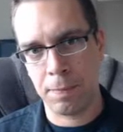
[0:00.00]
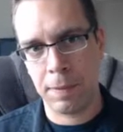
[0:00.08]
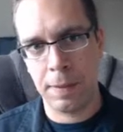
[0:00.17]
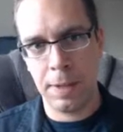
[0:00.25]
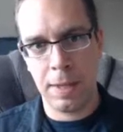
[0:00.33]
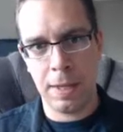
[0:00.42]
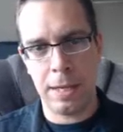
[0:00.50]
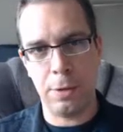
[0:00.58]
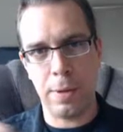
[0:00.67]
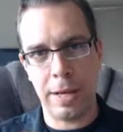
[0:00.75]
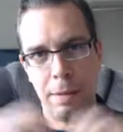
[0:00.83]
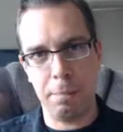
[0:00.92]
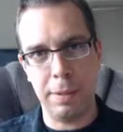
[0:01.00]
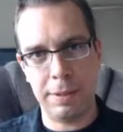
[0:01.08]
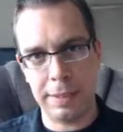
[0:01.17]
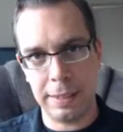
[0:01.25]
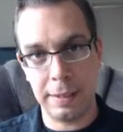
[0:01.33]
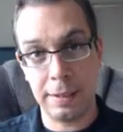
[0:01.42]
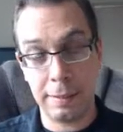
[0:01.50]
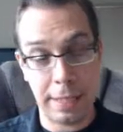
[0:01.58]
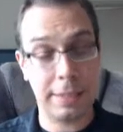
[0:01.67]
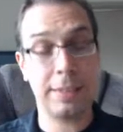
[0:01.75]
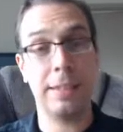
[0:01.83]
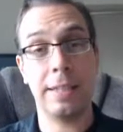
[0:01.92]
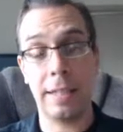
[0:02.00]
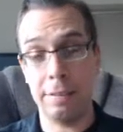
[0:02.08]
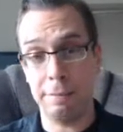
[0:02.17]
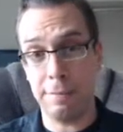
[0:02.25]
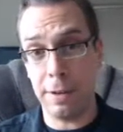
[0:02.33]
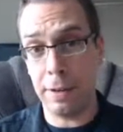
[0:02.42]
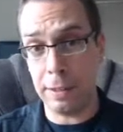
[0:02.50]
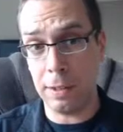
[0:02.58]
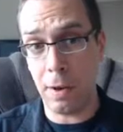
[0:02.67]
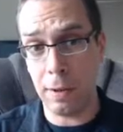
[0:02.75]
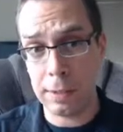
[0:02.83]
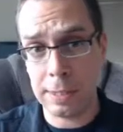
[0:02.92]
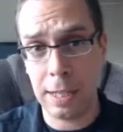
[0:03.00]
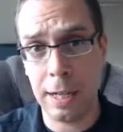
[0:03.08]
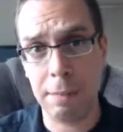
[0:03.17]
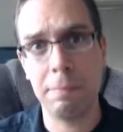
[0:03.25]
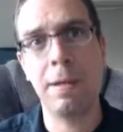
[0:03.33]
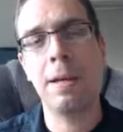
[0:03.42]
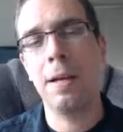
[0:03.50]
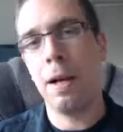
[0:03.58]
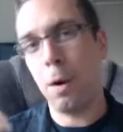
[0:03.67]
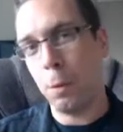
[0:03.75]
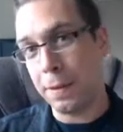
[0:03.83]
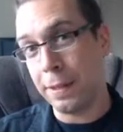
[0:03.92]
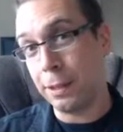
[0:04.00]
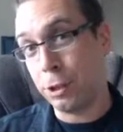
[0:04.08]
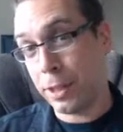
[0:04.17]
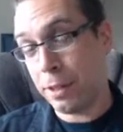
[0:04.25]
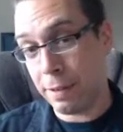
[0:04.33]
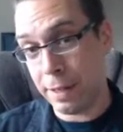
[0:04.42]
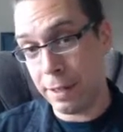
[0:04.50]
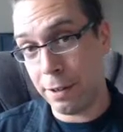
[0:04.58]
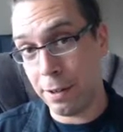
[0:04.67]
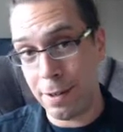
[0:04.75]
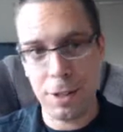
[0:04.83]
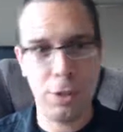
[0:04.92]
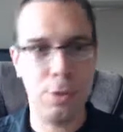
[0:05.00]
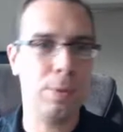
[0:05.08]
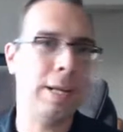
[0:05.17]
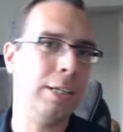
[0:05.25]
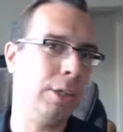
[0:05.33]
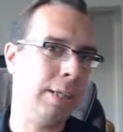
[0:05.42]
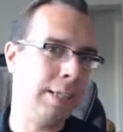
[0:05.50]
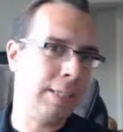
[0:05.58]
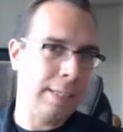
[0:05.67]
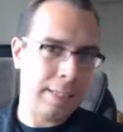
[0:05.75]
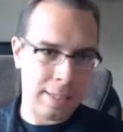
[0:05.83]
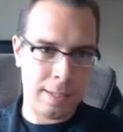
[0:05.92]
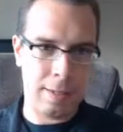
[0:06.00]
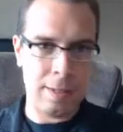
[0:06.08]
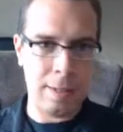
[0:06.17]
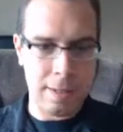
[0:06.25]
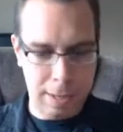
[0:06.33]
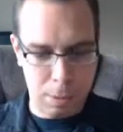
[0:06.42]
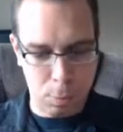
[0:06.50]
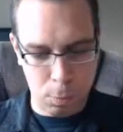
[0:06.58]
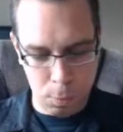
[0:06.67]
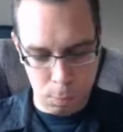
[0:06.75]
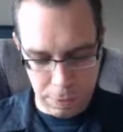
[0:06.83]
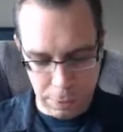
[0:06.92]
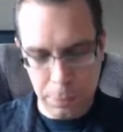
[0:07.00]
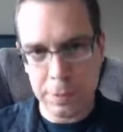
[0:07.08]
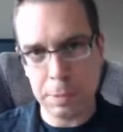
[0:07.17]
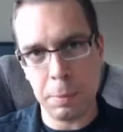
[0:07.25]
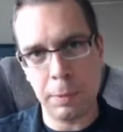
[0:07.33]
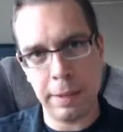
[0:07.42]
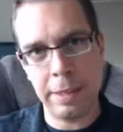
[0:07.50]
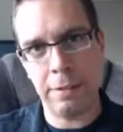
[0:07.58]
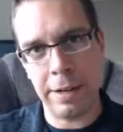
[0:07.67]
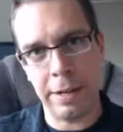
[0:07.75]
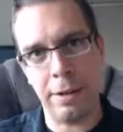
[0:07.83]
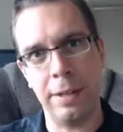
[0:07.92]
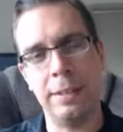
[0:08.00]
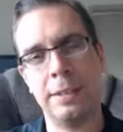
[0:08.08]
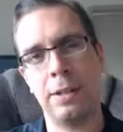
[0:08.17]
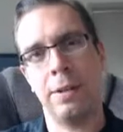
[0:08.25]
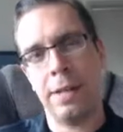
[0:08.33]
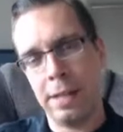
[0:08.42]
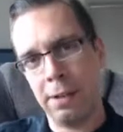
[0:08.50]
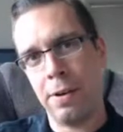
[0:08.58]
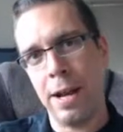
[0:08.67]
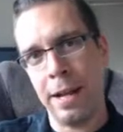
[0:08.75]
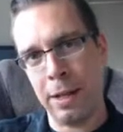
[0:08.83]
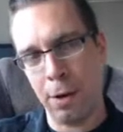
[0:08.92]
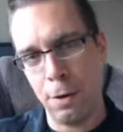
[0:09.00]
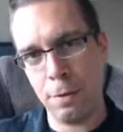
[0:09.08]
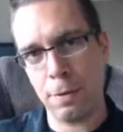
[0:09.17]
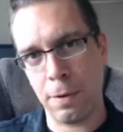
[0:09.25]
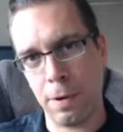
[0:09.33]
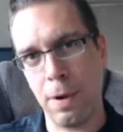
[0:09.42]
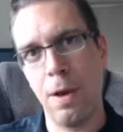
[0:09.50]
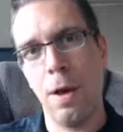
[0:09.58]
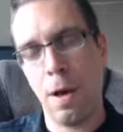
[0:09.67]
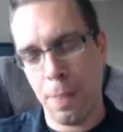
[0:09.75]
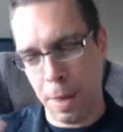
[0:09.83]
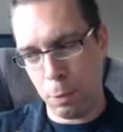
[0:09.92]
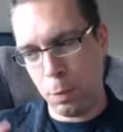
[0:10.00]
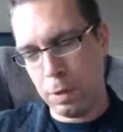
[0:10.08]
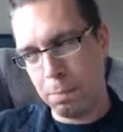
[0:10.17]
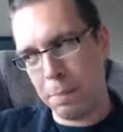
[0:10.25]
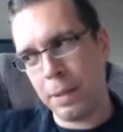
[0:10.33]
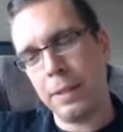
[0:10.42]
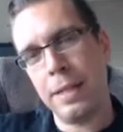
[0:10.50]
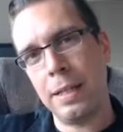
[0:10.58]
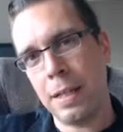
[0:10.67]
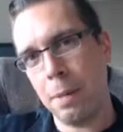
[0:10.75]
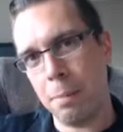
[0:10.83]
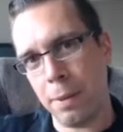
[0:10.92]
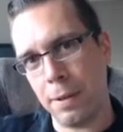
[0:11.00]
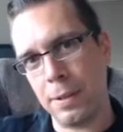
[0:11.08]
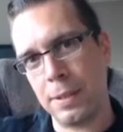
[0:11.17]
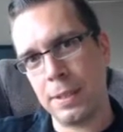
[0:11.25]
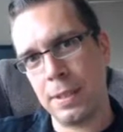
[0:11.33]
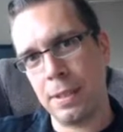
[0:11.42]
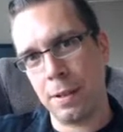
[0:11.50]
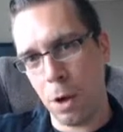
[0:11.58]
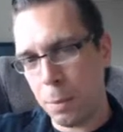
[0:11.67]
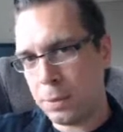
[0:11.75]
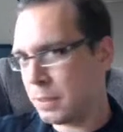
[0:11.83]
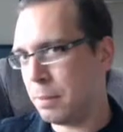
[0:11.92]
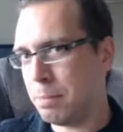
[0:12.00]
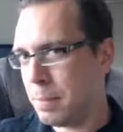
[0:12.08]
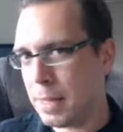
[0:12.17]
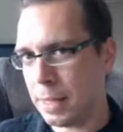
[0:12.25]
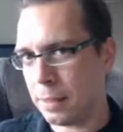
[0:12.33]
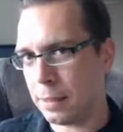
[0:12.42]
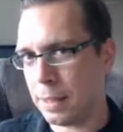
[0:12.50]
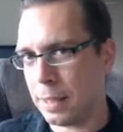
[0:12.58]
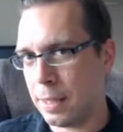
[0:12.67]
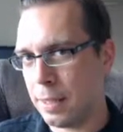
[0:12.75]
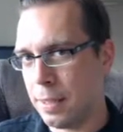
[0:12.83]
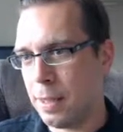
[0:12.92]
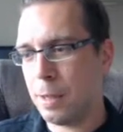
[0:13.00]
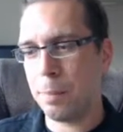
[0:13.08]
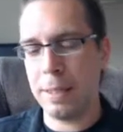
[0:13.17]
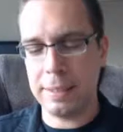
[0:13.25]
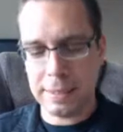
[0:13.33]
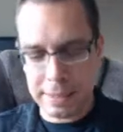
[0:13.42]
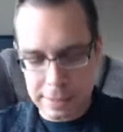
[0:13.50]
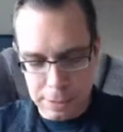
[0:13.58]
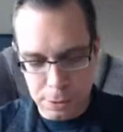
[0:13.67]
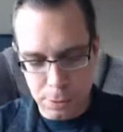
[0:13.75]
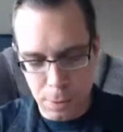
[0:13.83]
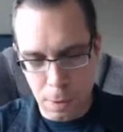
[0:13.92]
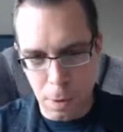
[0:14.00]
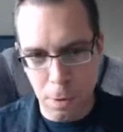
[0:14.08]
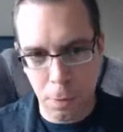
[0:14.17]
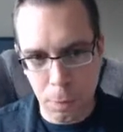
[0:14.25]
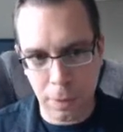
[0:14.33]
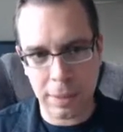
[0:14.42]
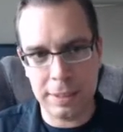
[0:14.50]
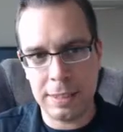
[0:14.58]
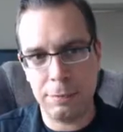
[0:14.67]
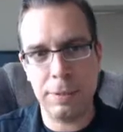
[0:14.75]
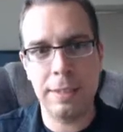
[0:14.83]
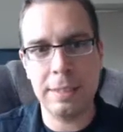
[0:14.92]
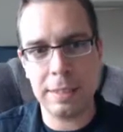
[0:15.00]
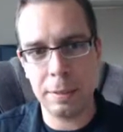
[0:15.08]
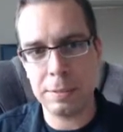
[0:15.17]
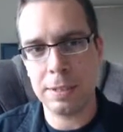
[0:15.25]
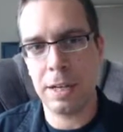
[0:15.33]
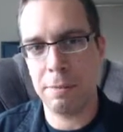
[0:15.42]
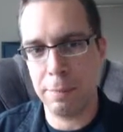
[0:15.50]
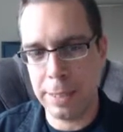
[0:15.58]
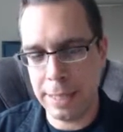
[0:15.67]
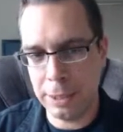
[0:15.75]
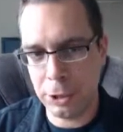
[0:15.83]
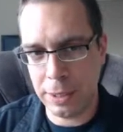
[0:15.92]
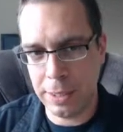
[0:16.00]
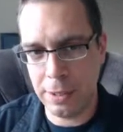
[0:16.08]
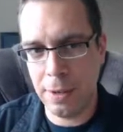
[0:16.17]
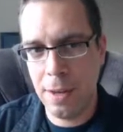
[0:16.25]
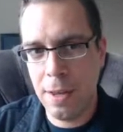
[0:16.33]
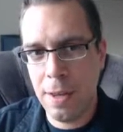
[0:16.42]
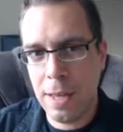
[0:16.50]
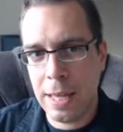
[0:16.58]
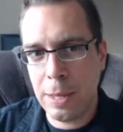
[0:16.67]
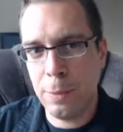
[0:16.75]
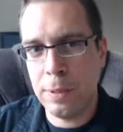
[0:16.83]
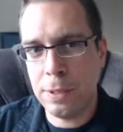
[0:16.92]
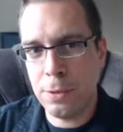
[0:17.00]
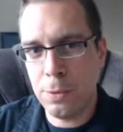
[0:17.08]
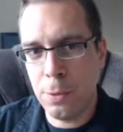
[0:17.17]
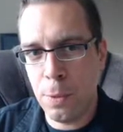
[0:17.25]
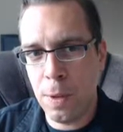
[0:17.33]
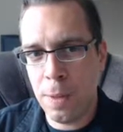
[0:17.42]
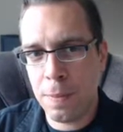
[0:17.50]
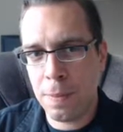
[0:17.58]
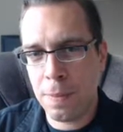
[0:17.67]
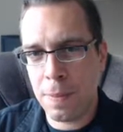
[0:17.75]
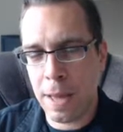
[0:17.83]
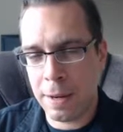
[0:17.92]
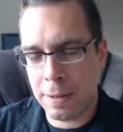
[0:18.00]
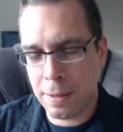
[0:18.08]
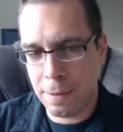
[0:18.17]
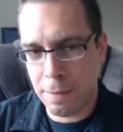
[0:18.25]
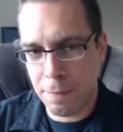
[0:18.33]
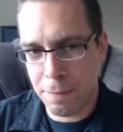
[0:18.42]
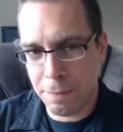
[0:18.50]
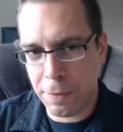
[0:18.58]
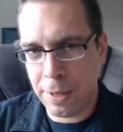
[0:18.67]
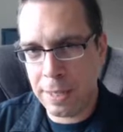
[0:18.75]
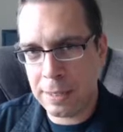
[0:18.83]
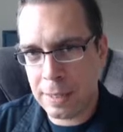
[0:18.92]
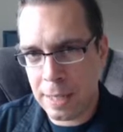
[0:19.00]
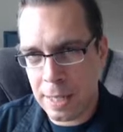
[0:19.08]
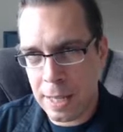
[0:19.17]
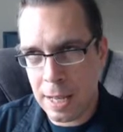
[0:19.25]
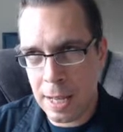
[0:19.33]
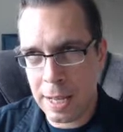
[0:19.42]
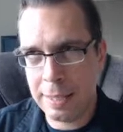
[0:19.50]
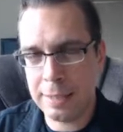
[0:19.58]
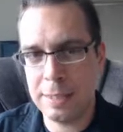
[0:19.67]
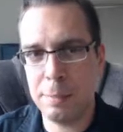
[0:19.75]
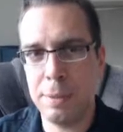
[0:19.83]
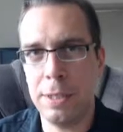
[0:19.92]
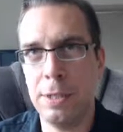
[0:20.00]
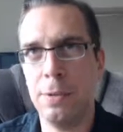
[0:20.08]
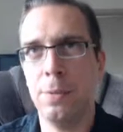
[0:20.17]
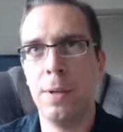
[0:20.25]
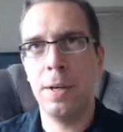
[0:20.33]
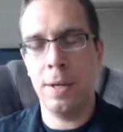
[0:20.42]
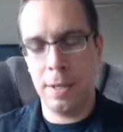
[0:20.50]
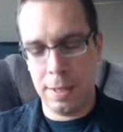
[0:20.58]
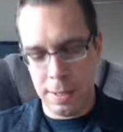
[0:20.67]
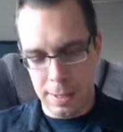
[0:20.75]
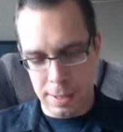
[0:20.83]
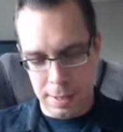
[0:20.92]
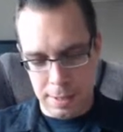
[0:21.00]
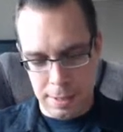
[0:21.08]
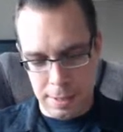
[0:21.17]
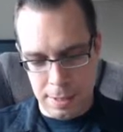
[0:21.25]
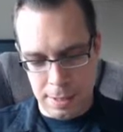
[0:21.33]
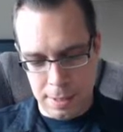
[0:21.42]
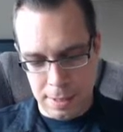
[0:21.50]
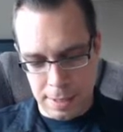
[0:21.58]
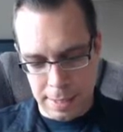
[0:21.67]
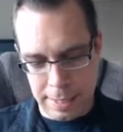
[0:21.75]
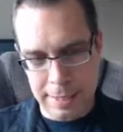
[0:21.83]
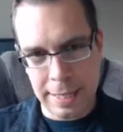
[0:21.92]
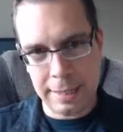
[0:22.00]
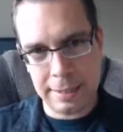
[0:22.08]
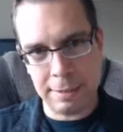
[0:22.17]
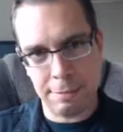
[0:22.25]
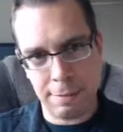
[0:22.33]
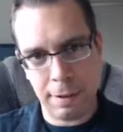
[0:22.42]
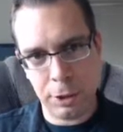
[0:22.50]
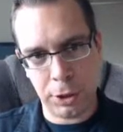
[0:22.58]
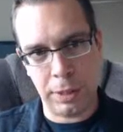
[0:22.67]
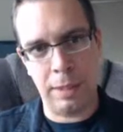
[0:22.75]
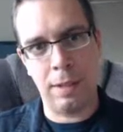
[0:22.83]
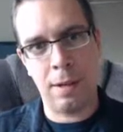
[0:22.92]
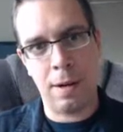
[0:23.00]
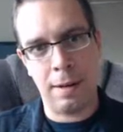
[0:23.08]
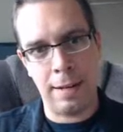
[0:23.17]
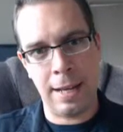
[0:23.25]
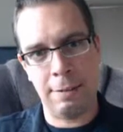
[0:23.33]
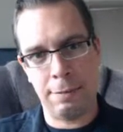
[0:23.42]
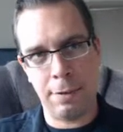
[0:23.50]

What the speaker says: and you had 1 million. That's going to take a very long time. With a generator, you can actually get a usable iterator and start iterating over that 1 million numbers almost immediately, because it doesn't do all the work. See, if we did this list comprehension here, it would do that very high CPU intensive function on every